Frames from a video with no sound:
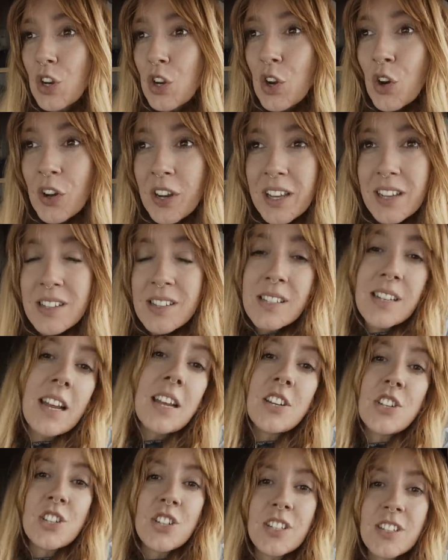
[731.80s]
Logging
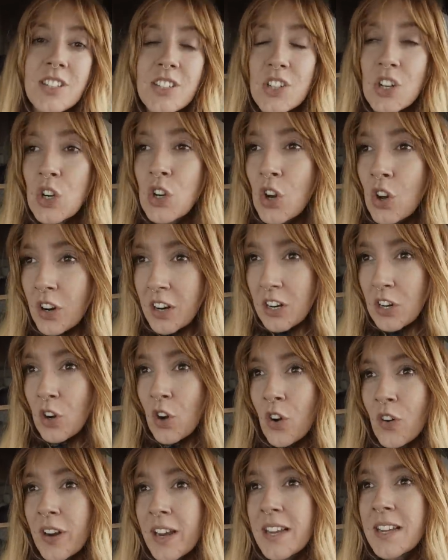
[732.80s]
stations, logging
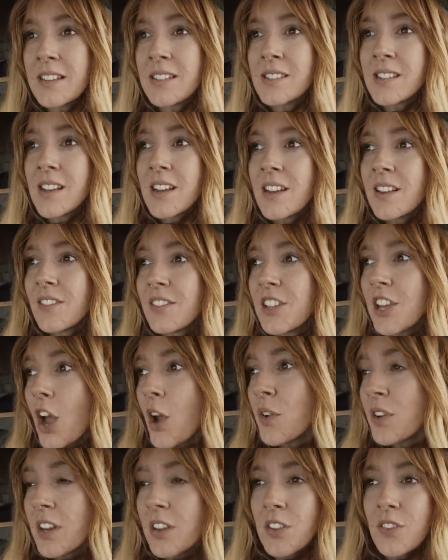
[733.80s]
lorries. The
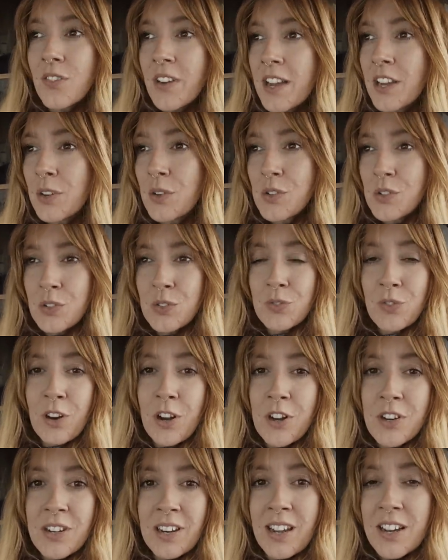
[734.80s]
only other vehicles on the
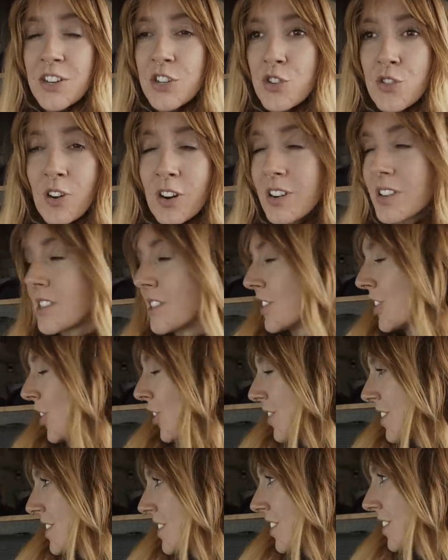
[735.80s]
road are like trucks and
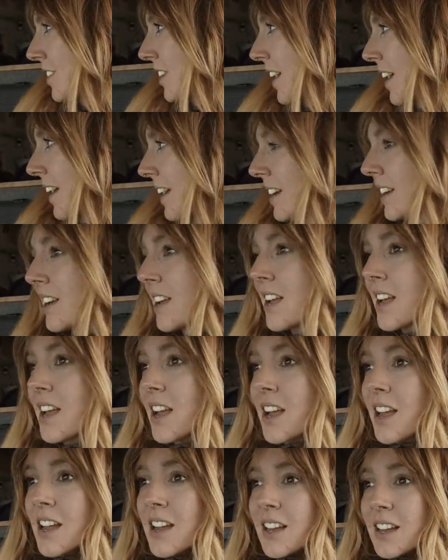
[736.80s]
lorries, aren't
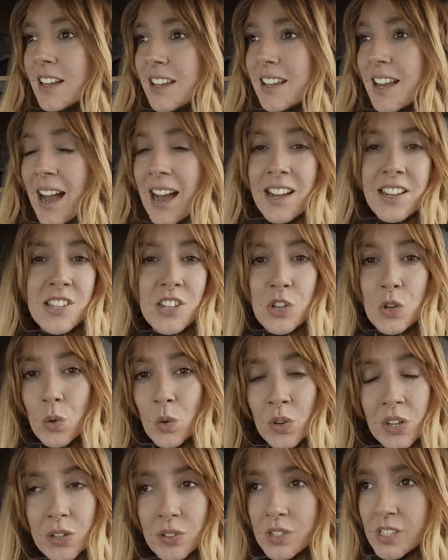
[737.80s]
they? Gas and
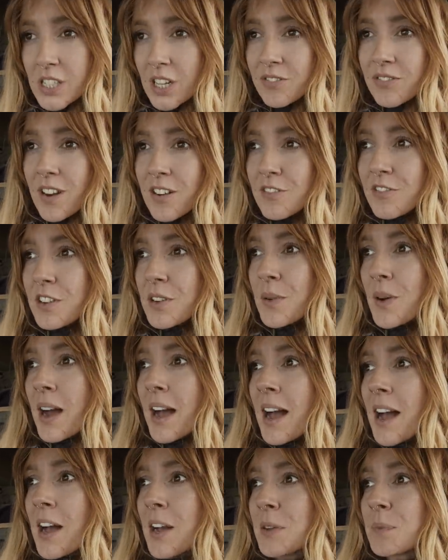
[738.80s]
oil stuff
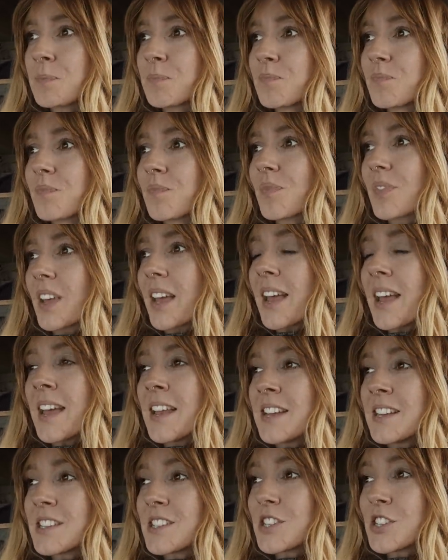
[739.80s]
everywhere.
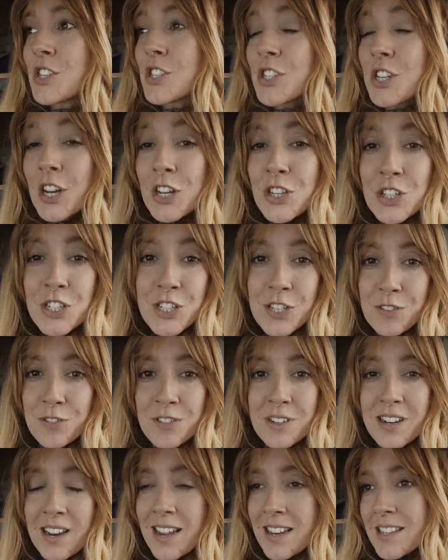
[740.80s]
It is such a
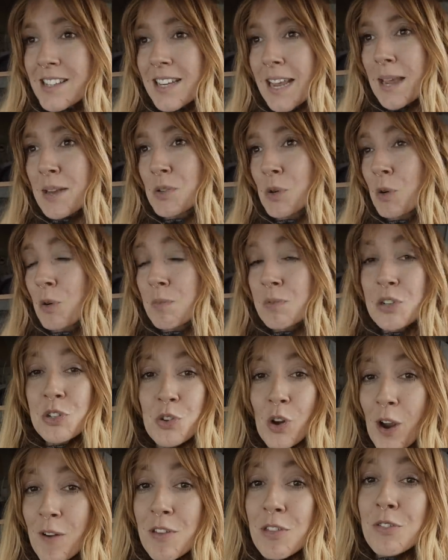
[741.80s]
different landscape to what we've been
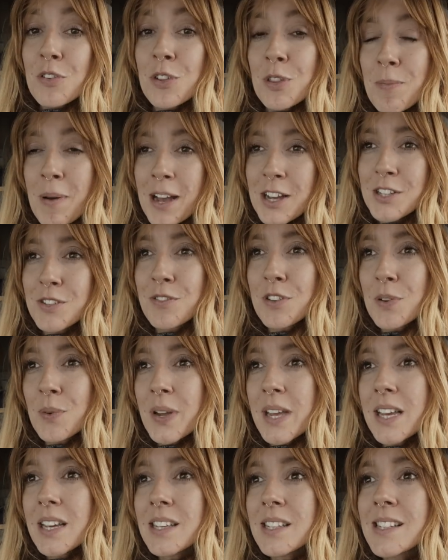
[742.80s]
driving through the past few
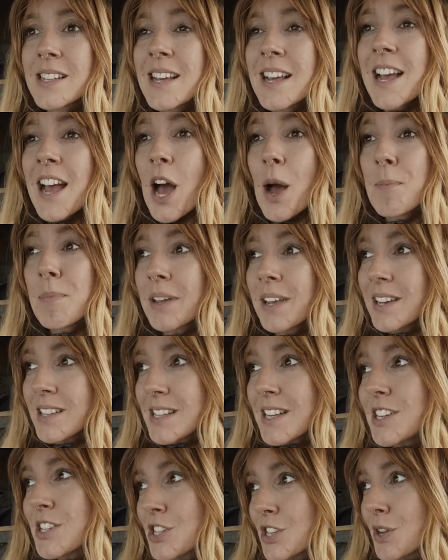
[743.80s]
weeks, and because
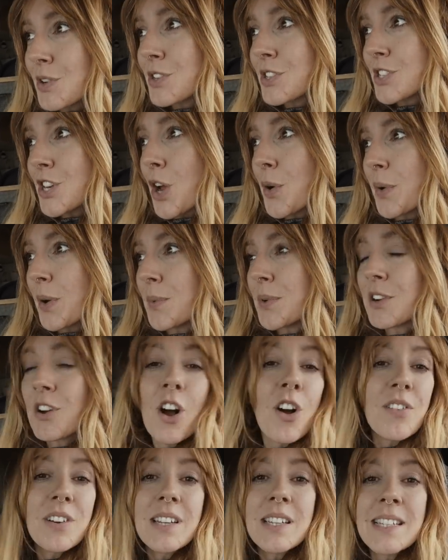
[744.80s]
it is so snowy we
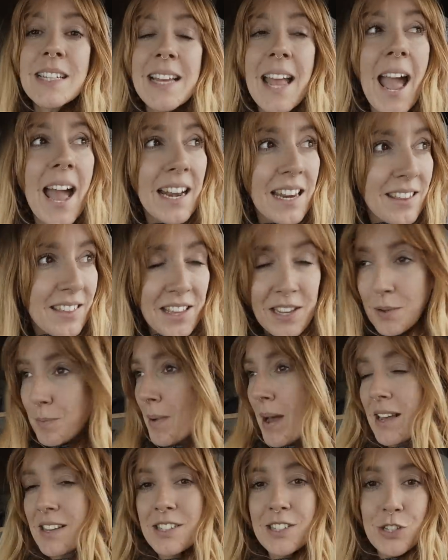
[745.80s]
can't really see anything
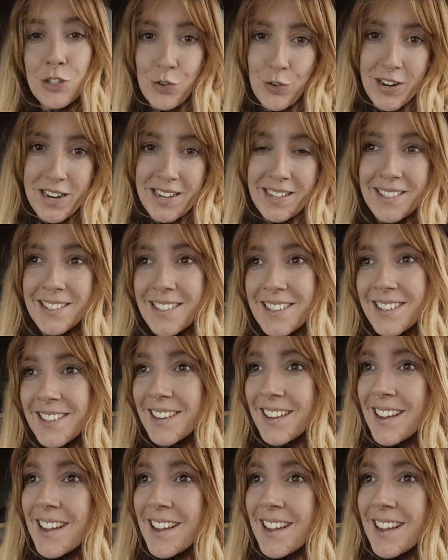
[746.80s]
past the trees.